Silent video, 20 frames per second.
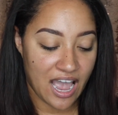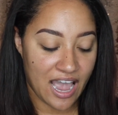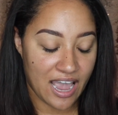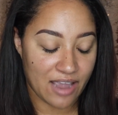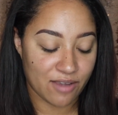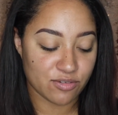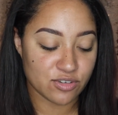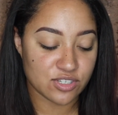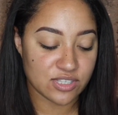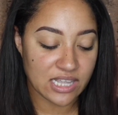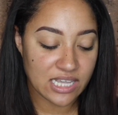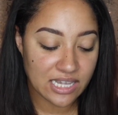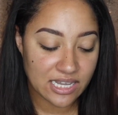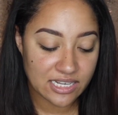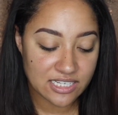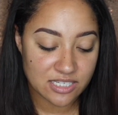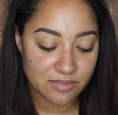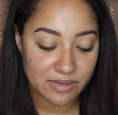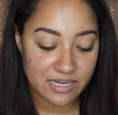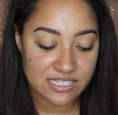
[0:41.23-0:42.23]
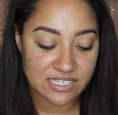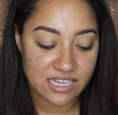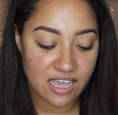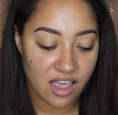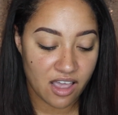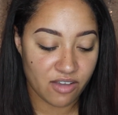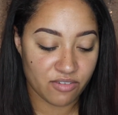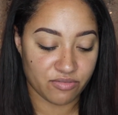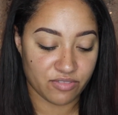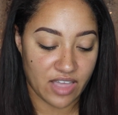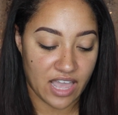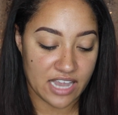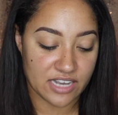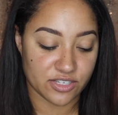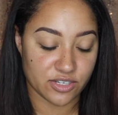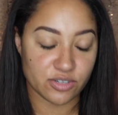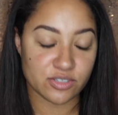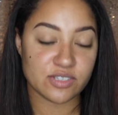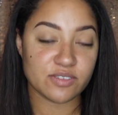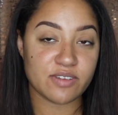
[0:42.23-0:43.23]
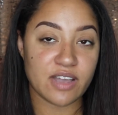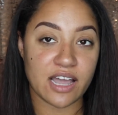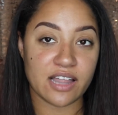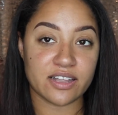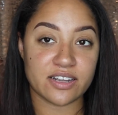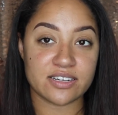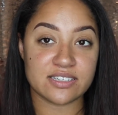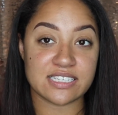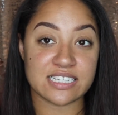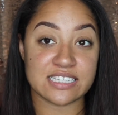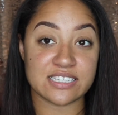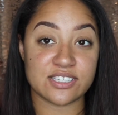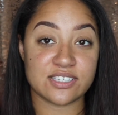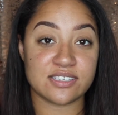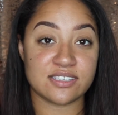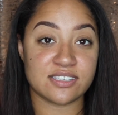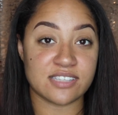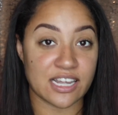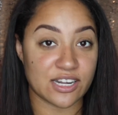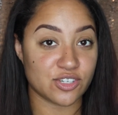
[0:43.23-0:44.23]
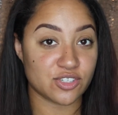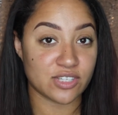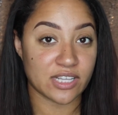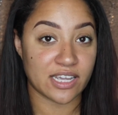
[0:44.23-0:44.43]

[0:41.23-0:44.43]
I was thinking to myself, like, Dose of Colors is such,